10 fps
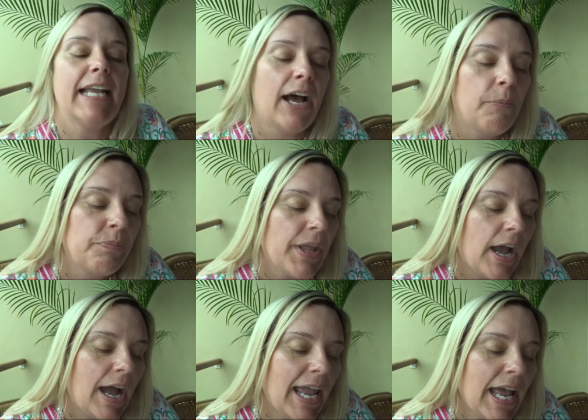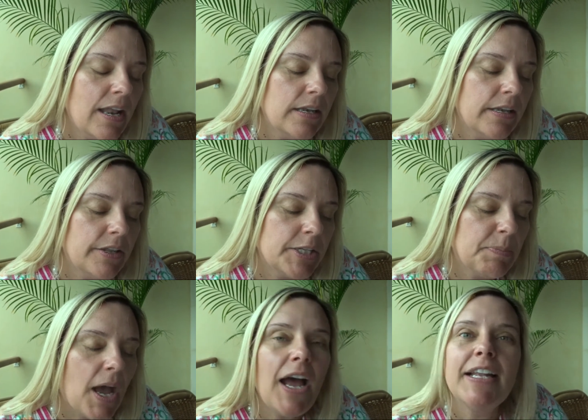Now, I had the
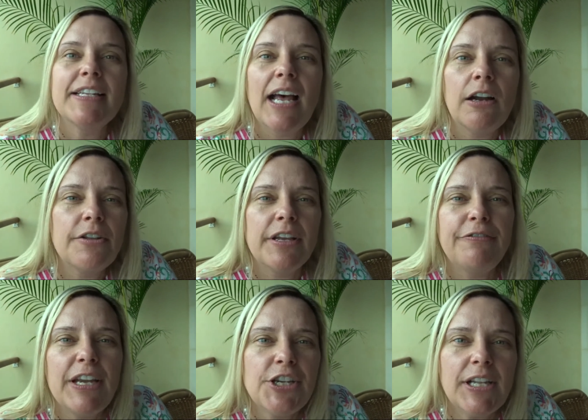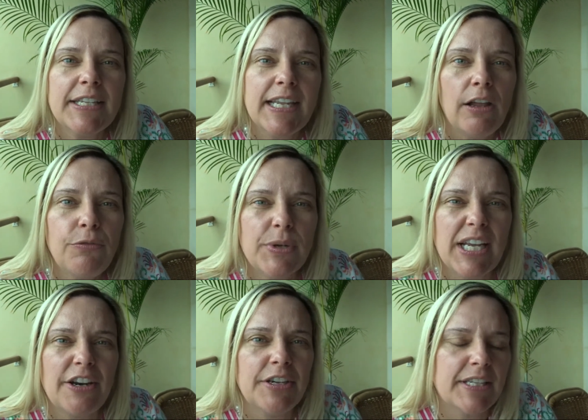spa itself, or the facial itself was
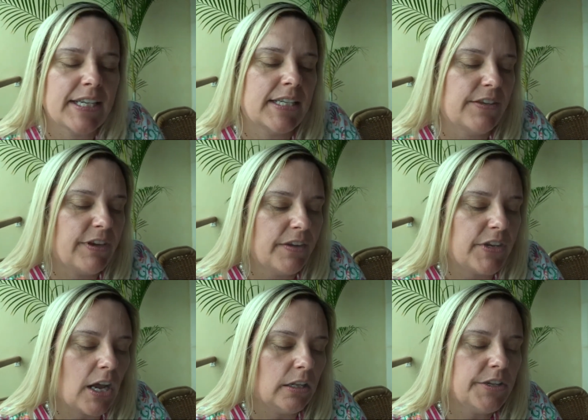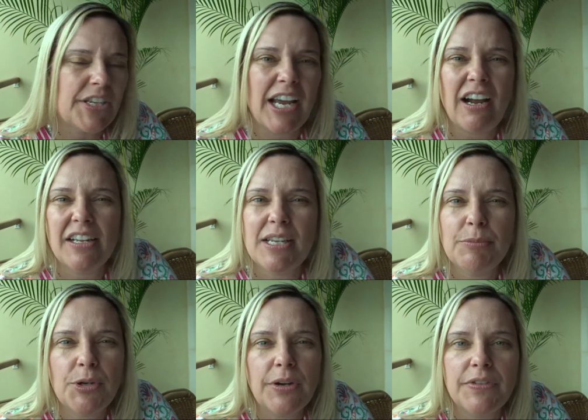$165. I got some
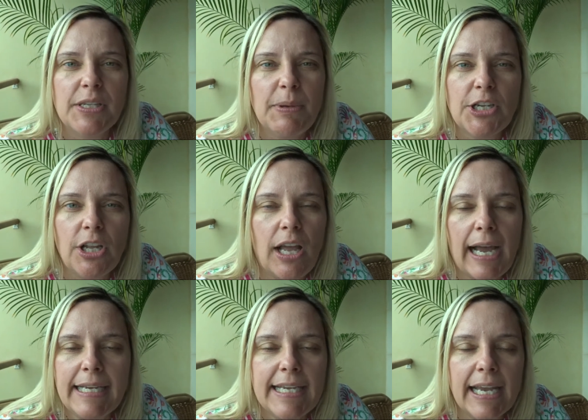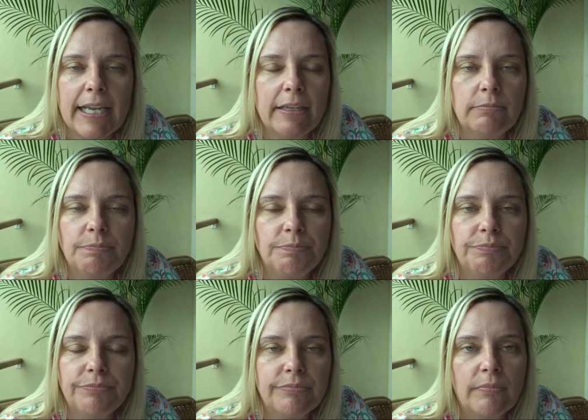sort of special high-tech
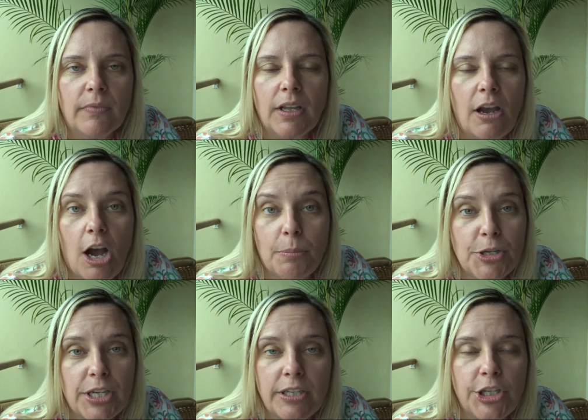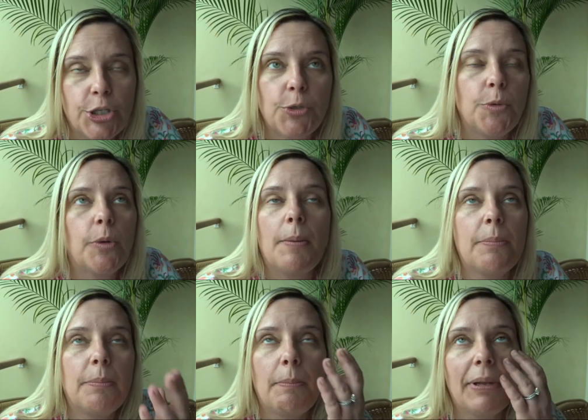option to
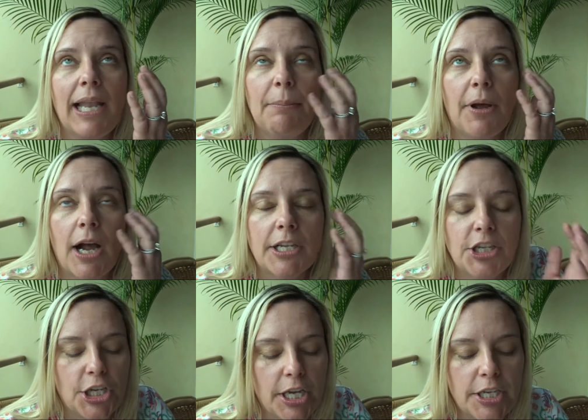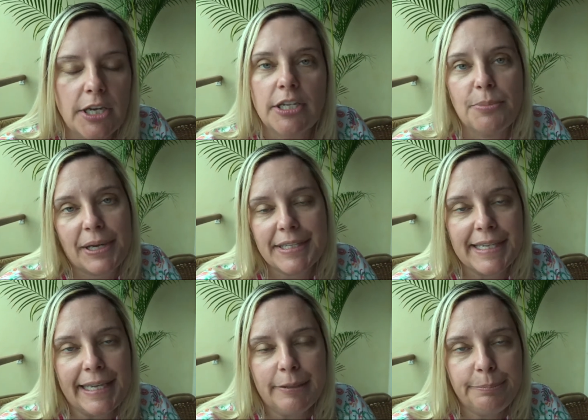plump oxygen into my
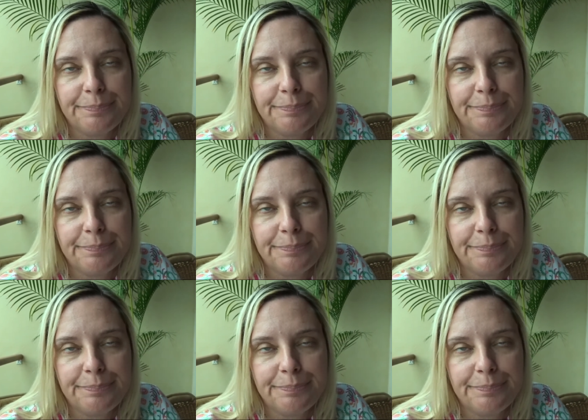skin.